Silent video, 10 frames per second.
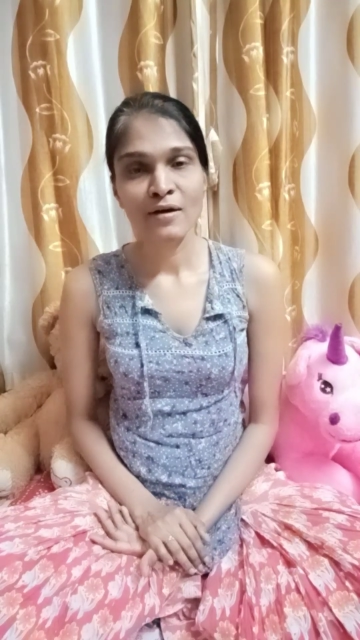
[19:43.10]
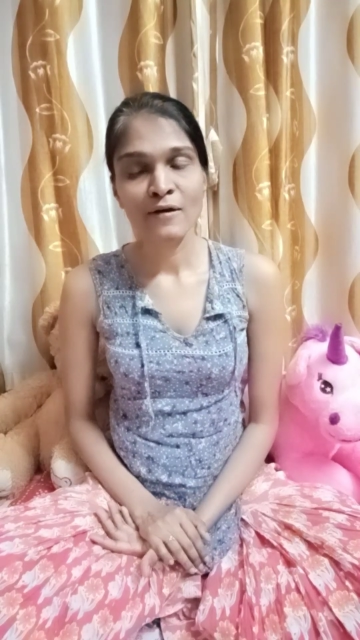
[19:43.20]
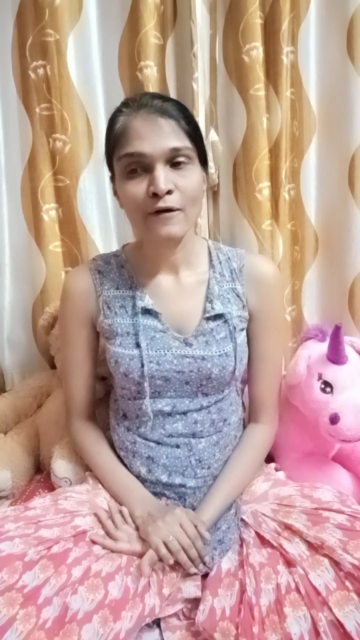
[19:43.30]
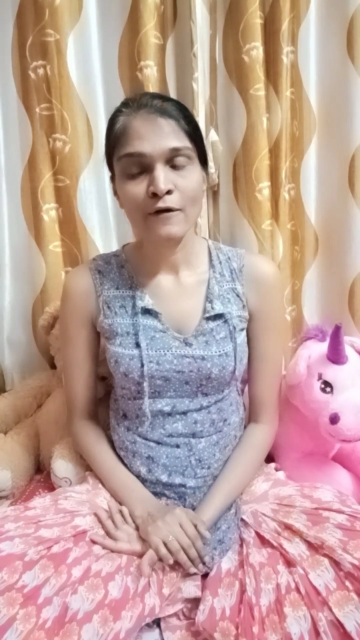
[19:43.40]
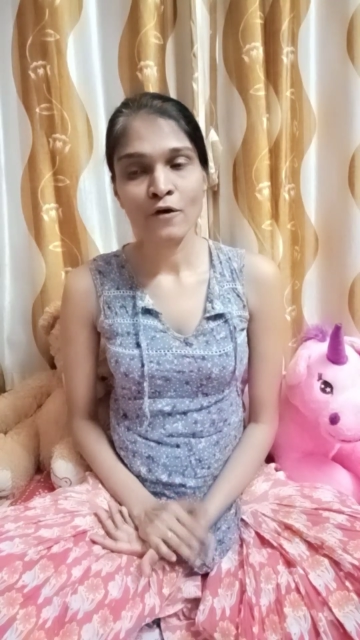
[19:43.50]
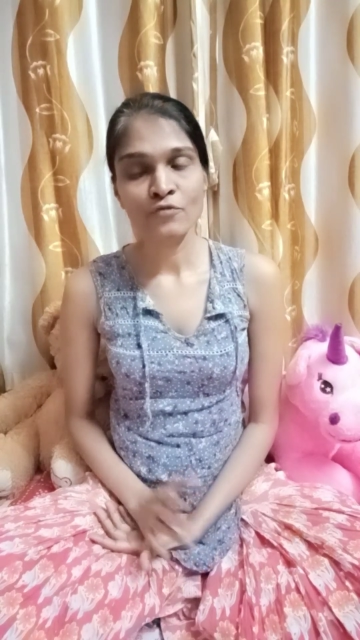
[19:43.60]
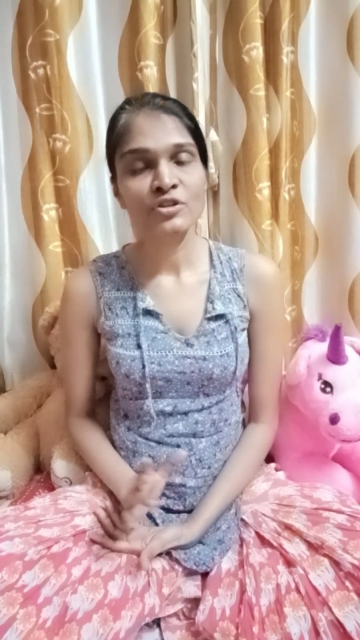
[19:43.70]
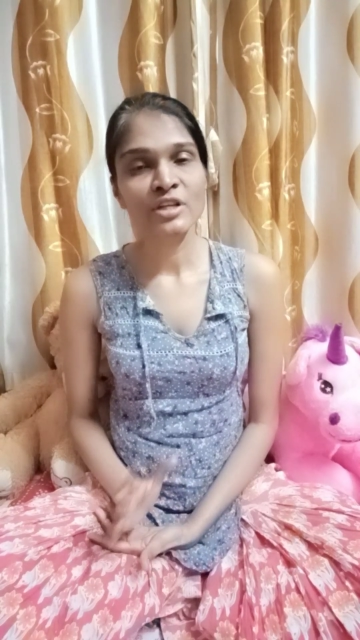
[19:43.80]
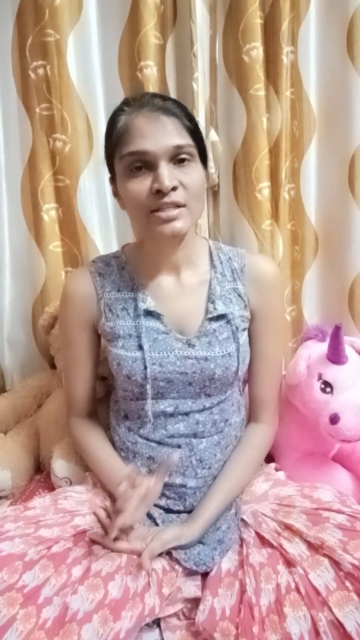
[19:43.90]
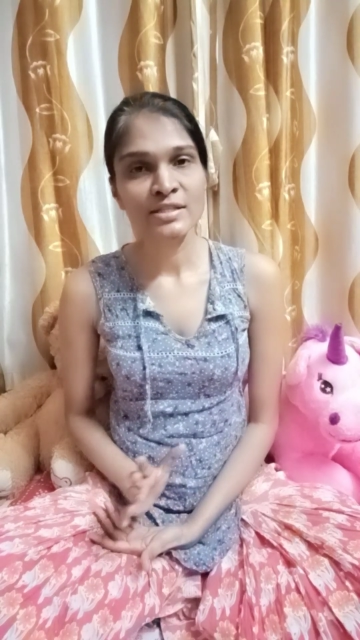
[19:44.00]
of the
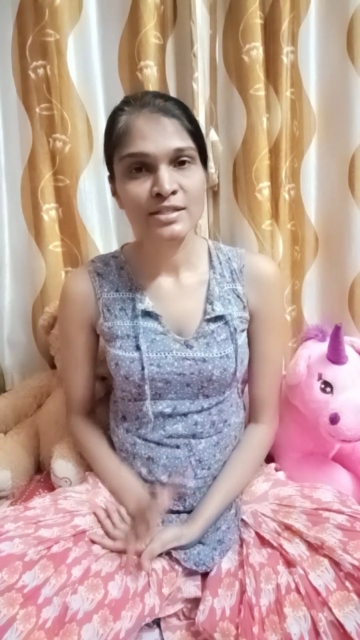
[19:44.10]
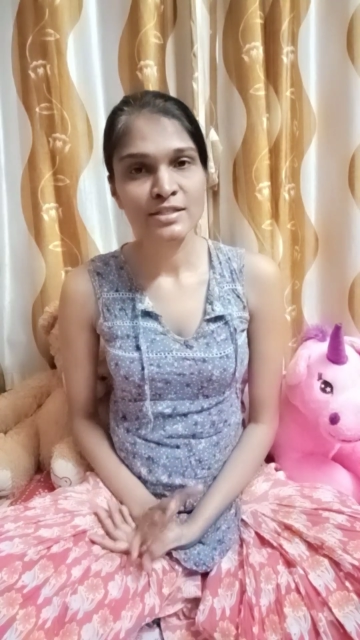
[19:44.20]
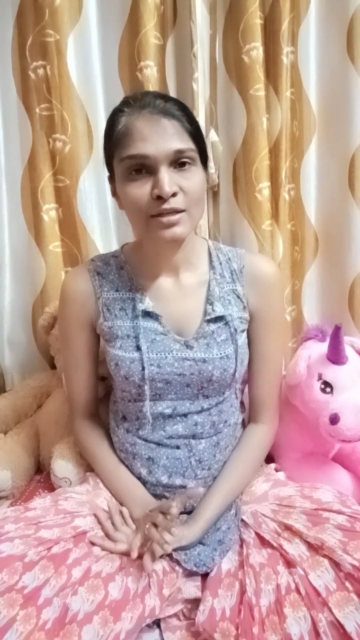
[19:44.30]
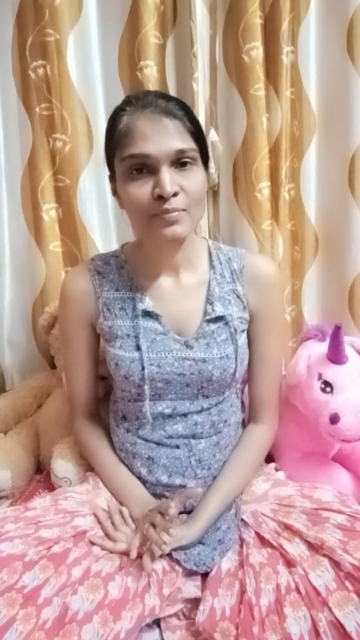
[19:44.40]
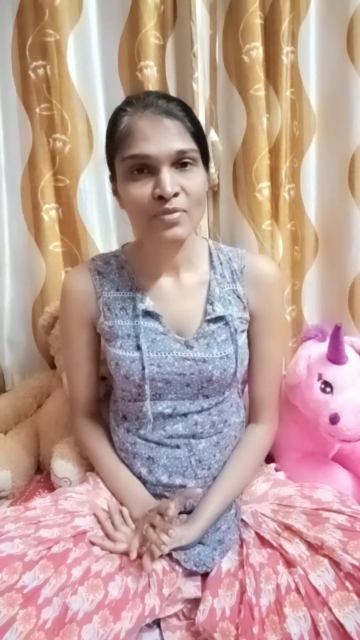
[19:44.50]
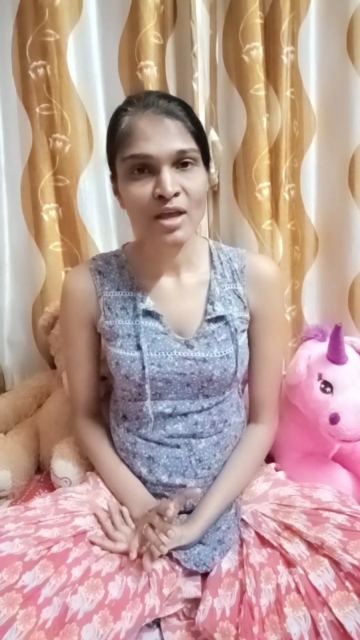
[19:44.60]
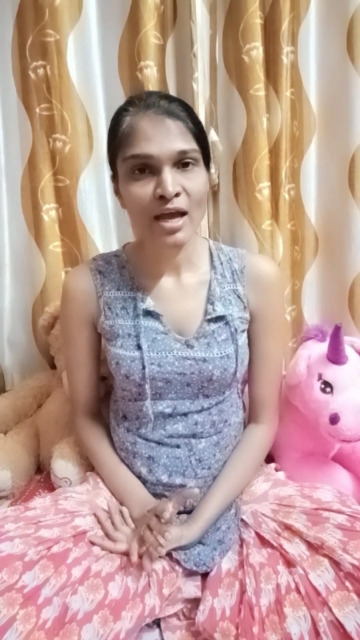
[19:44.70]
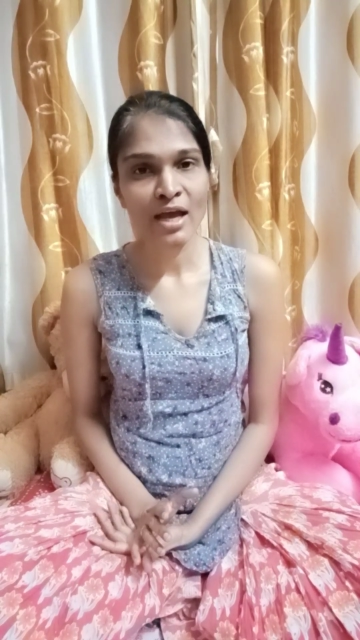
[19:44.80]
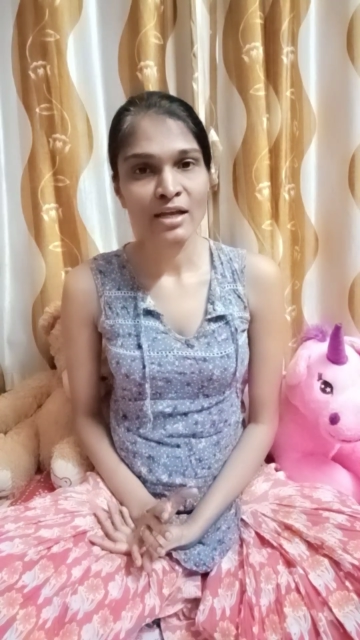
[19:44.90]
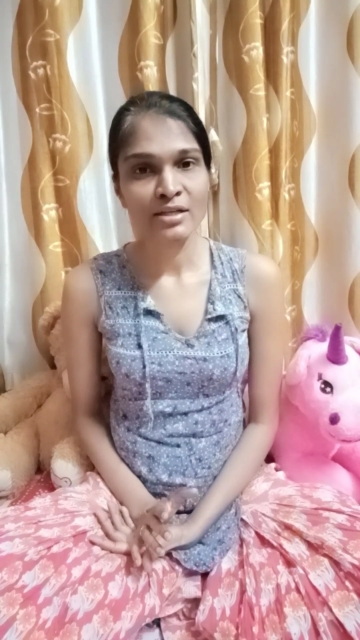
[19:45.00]
lens system,
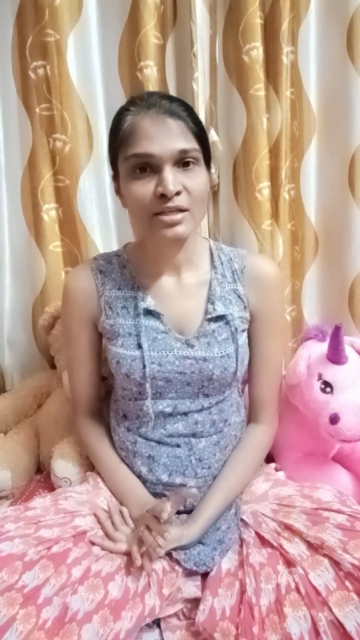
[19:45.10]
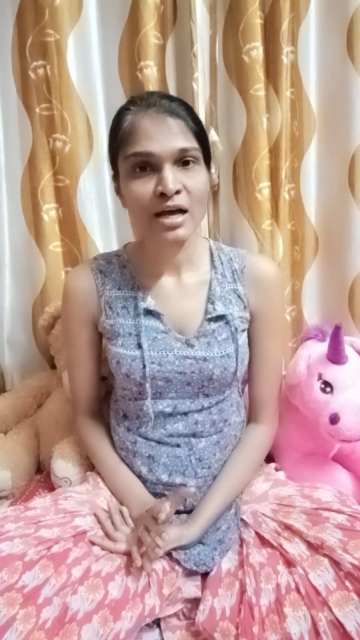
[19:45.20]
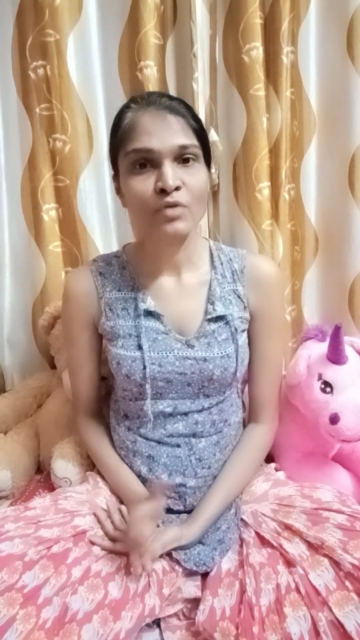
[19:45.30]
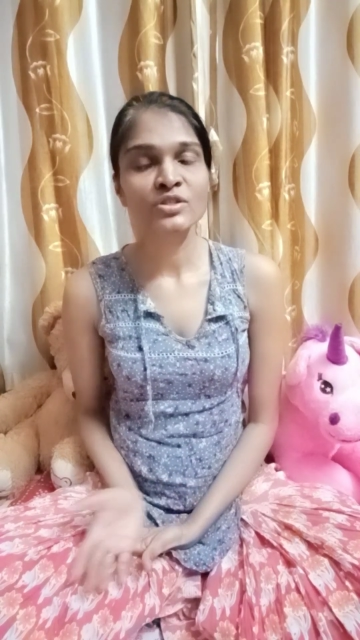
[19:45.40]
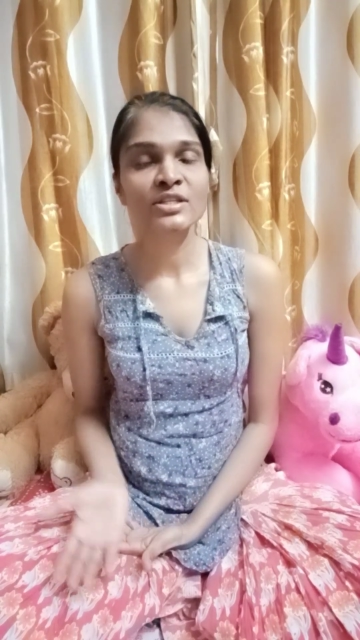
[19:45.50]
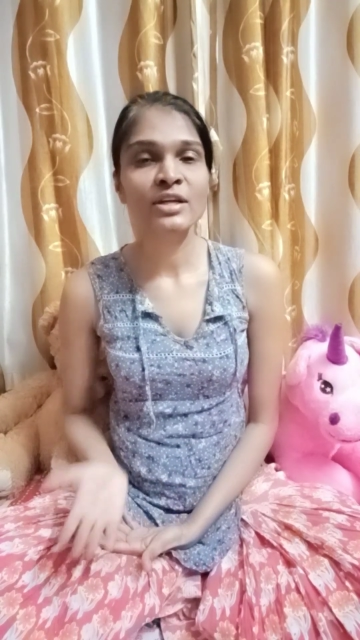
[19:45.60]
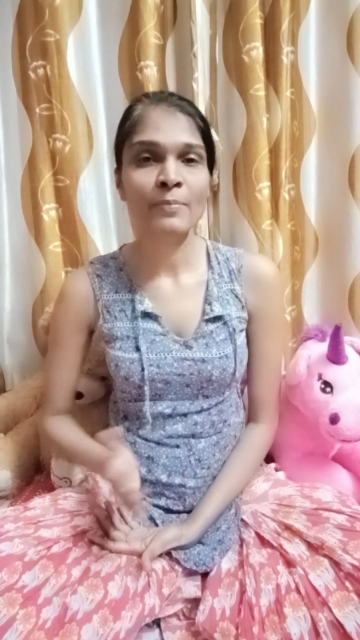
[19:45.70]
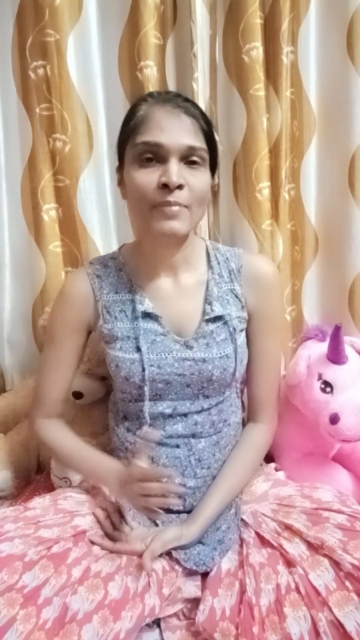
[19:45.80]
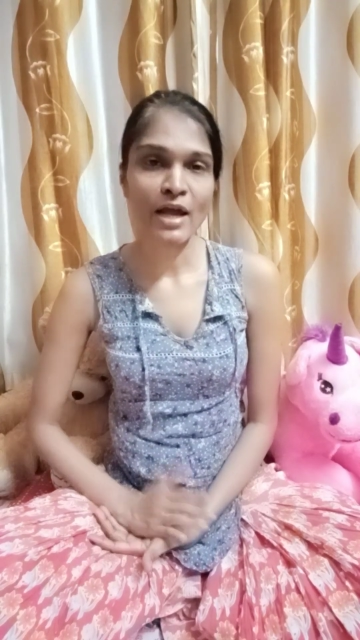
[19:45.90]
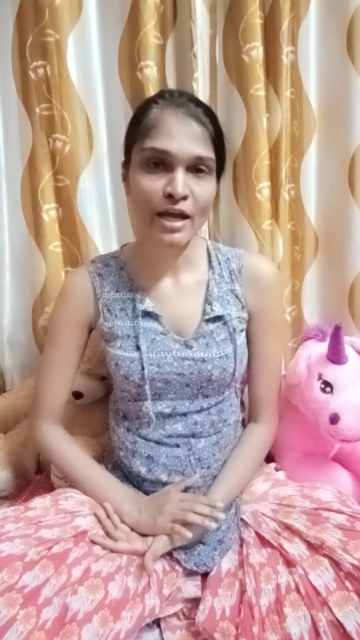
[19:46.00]
and how these are
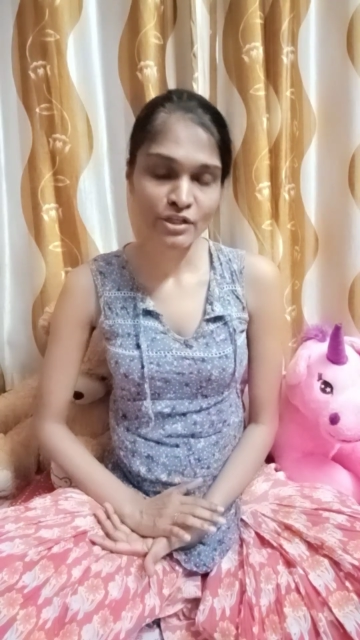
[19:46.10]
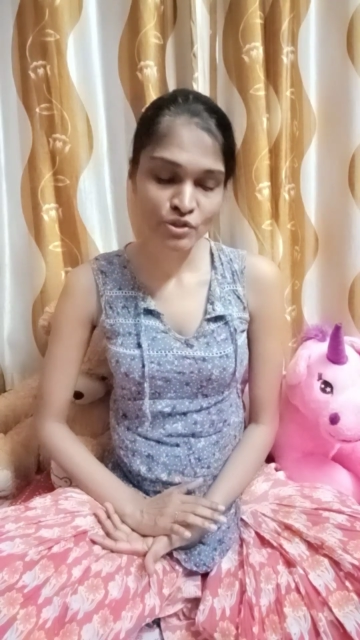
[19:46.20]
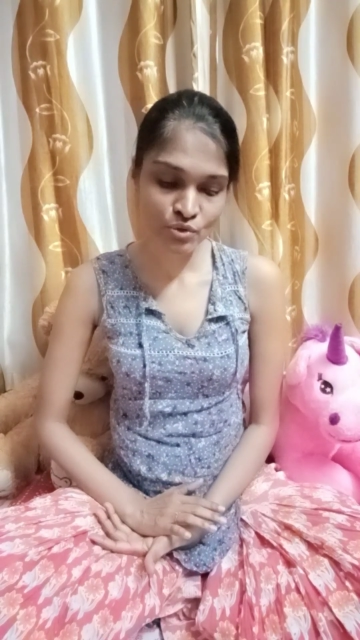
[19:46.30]
applied